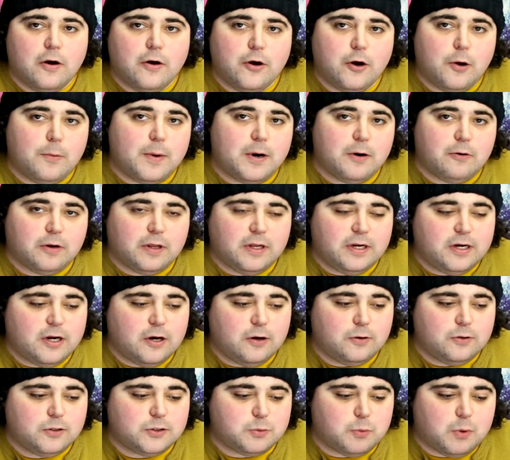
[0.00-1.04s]
Nobody really
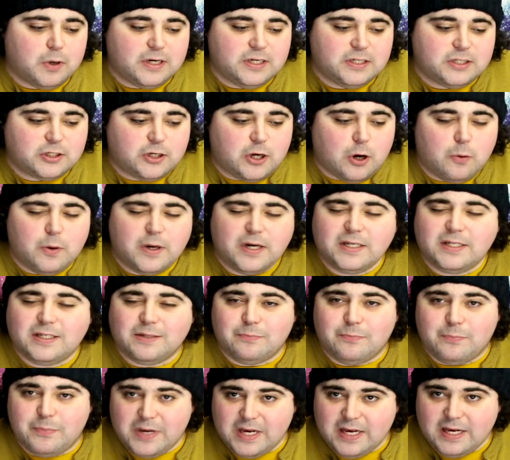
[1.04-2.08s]
knows what it's going to
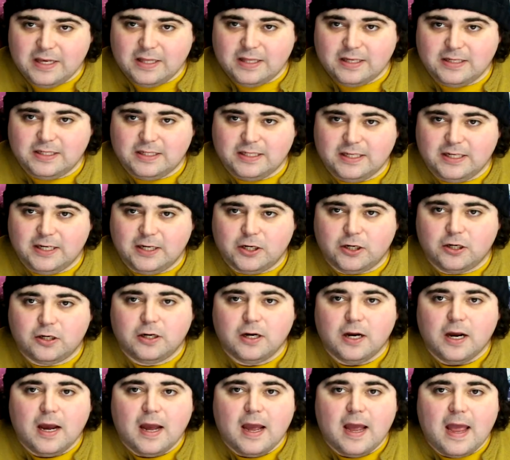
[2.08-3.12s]
be this year,
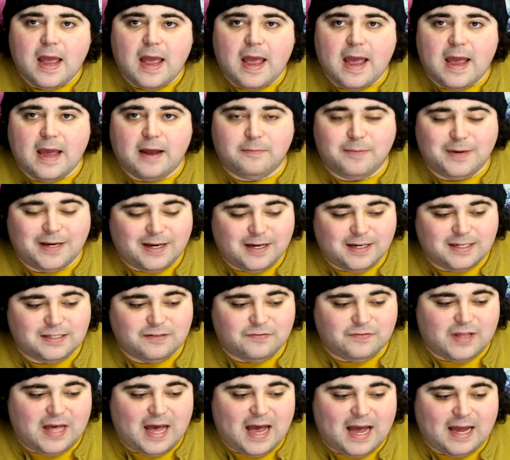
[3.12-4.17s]
and because
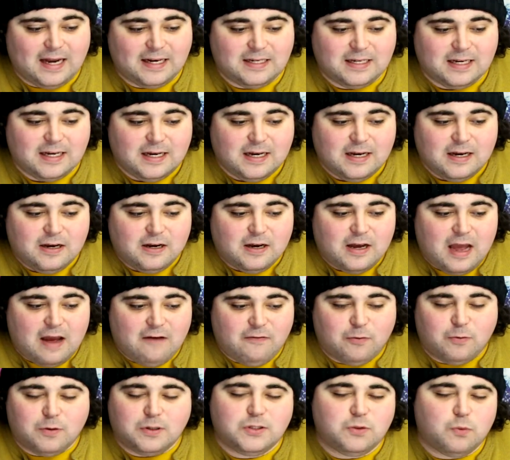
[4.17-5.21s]
of that,
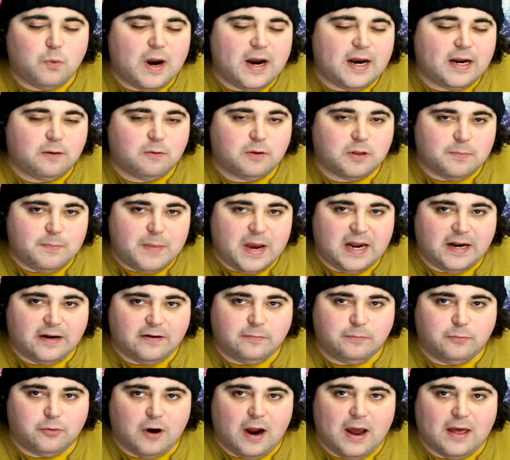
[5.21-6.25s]
everyone's waiting with bated
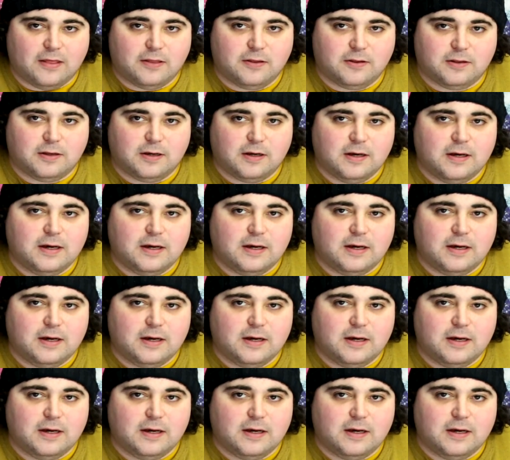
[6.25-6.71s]
breath.